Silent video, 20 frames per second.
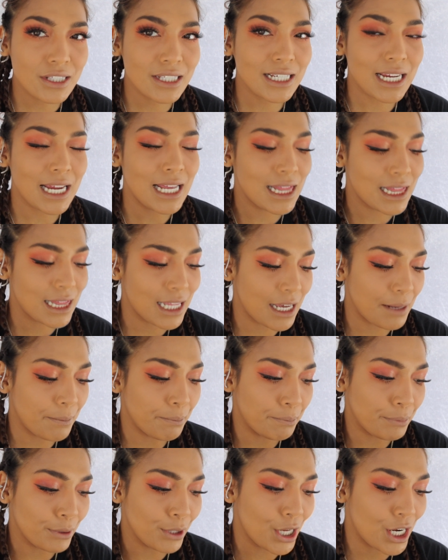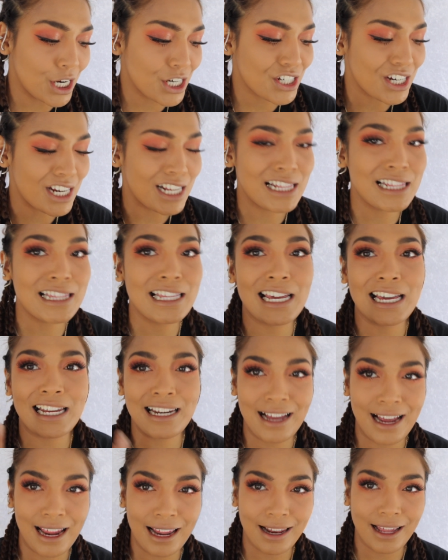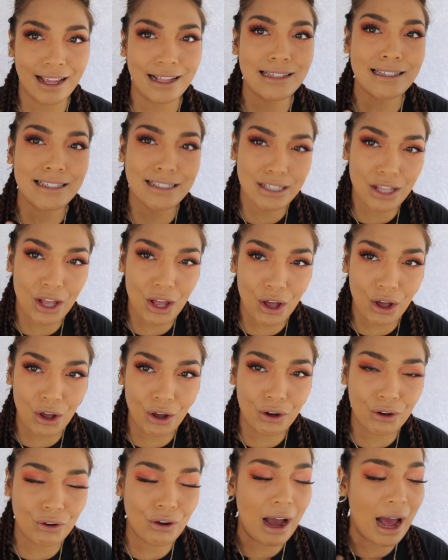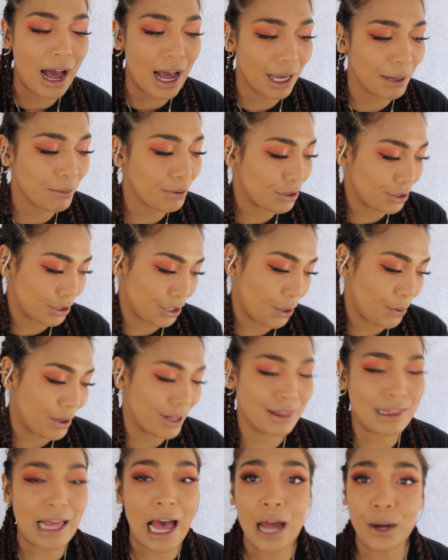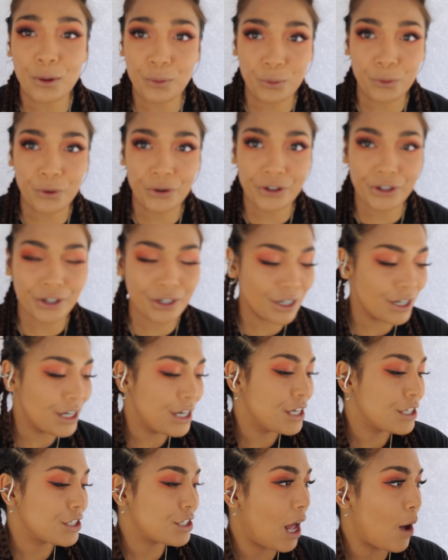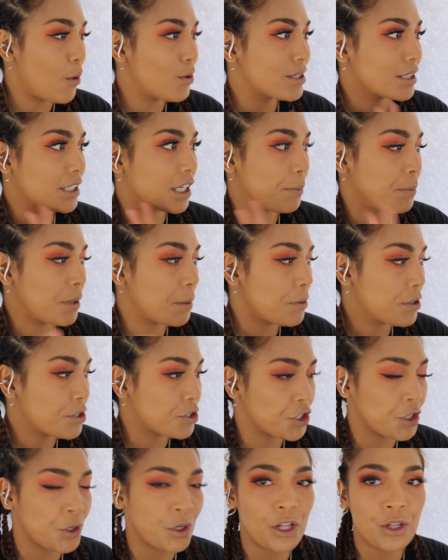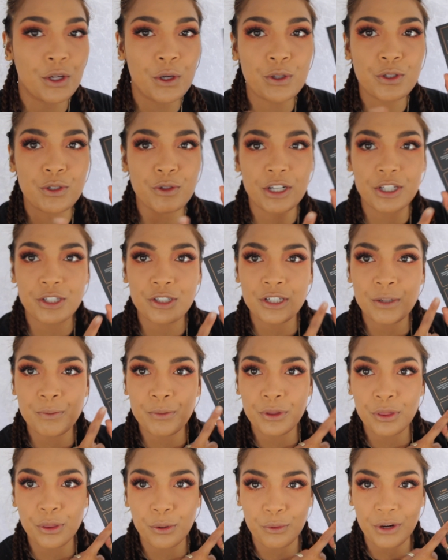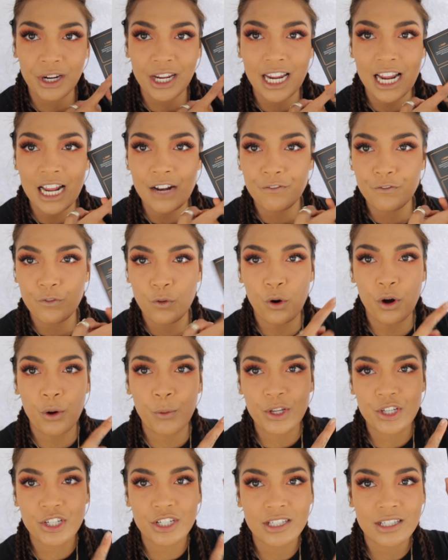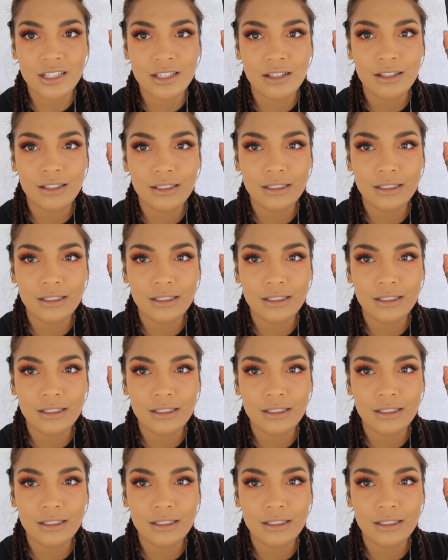and then blush and then highlight. So I'm gonna go in that order. So I will skip number two and I'll go straight to number three and four, which is